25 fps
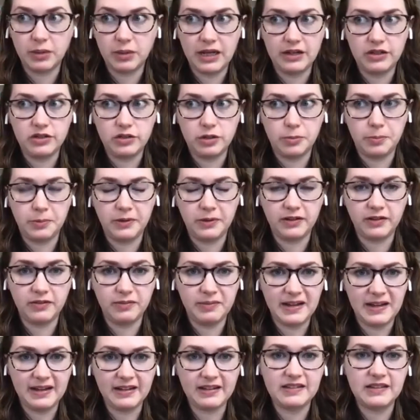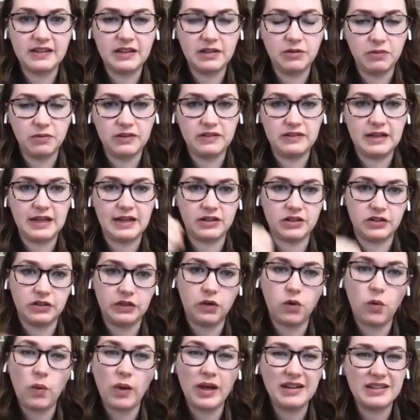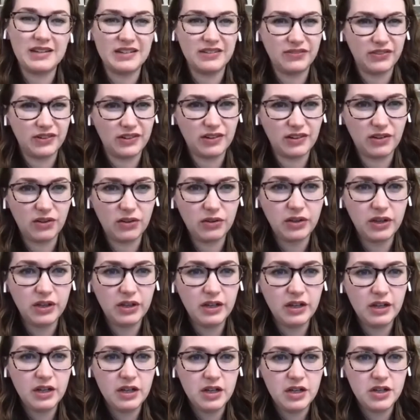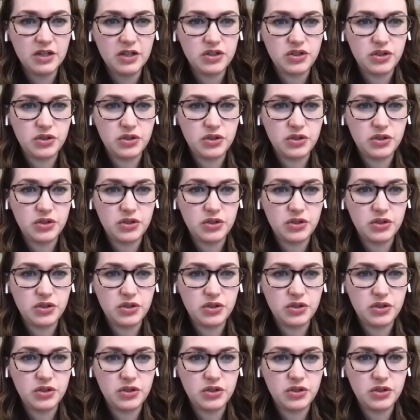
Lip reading: huge pleiotropic effects, it was actually quite difficult